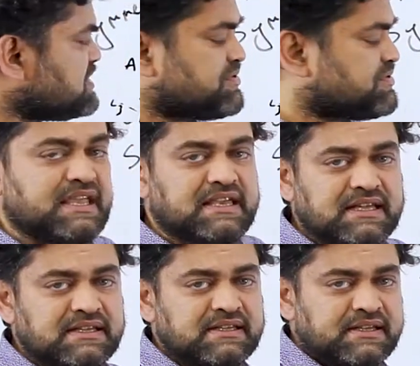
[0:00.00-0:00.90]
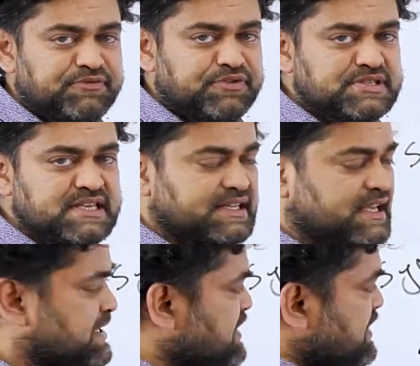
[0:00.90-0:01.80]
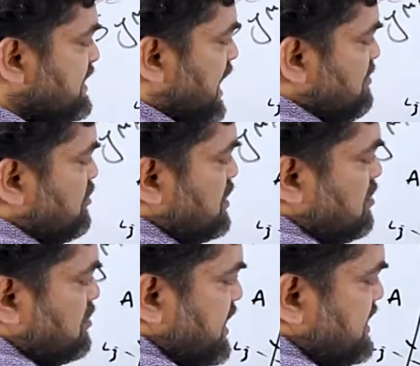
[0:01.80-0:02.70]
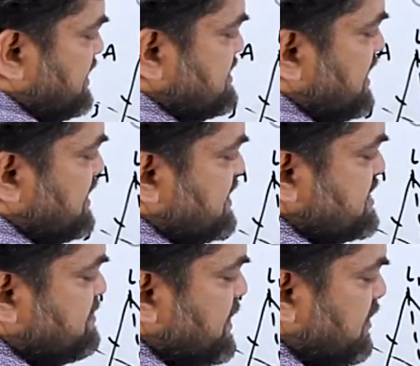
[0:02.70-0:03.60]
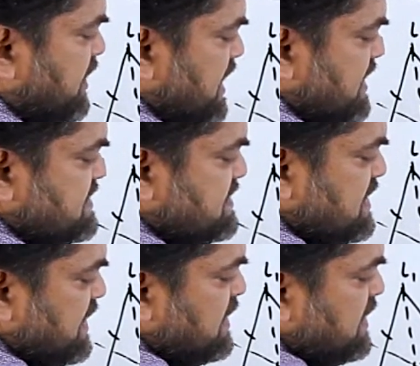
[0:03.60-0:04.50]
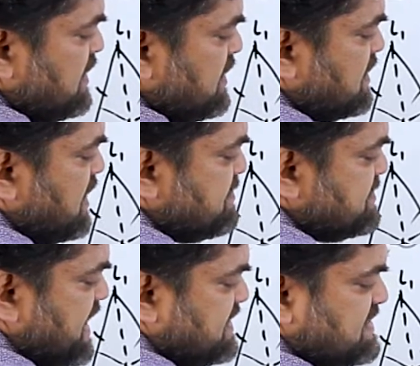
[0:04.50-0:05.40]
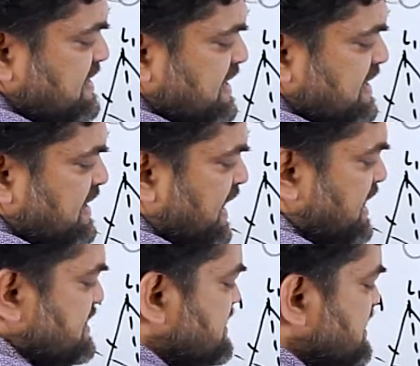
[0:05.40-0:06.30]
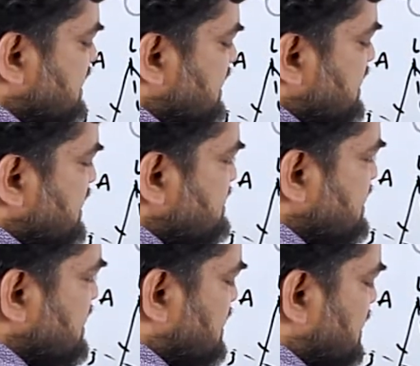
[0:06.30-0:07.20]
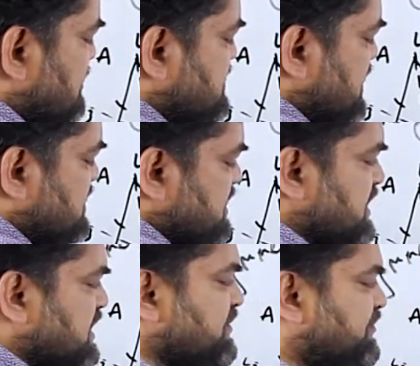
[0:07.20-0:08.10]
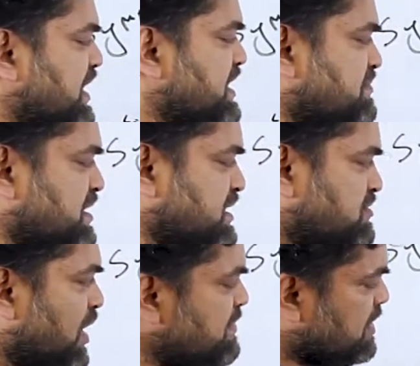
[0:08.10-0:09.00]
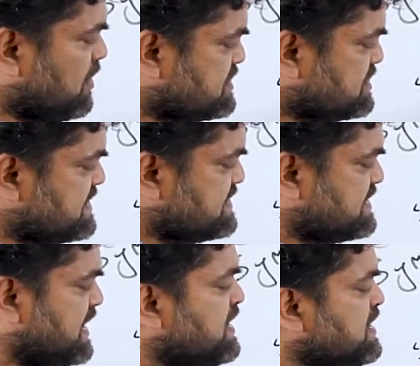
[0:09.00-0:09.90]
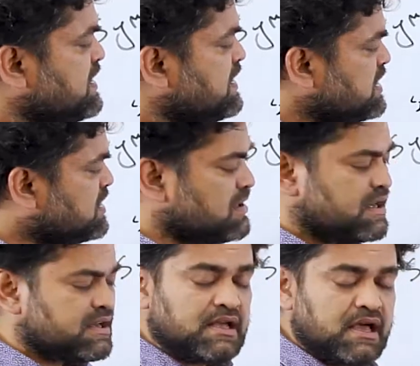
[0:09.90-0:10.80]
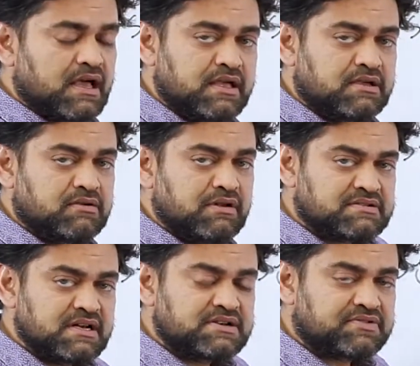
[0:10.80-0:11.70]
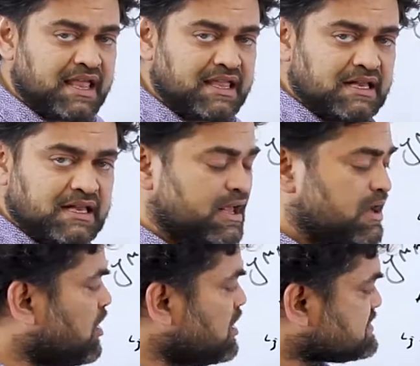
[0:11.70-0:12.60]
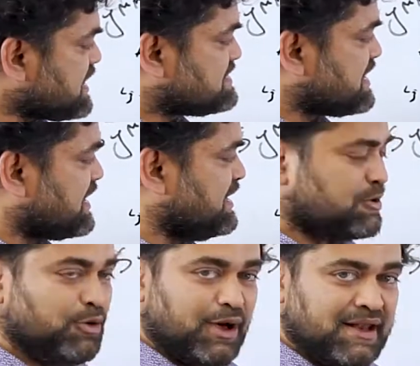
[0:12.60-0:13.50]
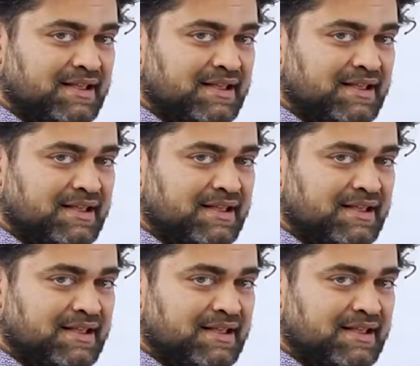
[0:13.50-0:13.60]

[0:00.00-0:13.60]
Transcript: triangle, if you see that I'm gonna rotate this, then this B can easily comes at C and C can easily comes at D if I name it. Why? Because this is the equilateral triangle. Well, all sides are equal.